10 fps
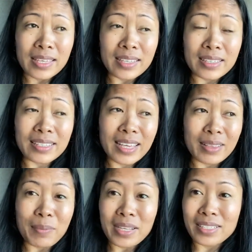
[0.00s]

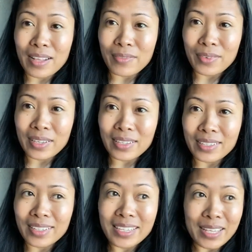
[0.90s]
get myself
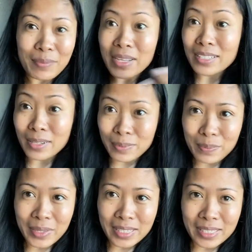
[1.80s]

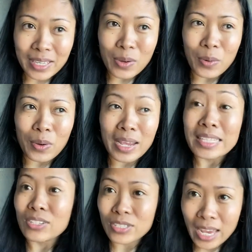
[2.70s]
busy or
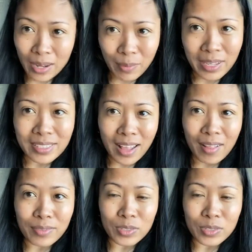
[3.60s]
entertain myself,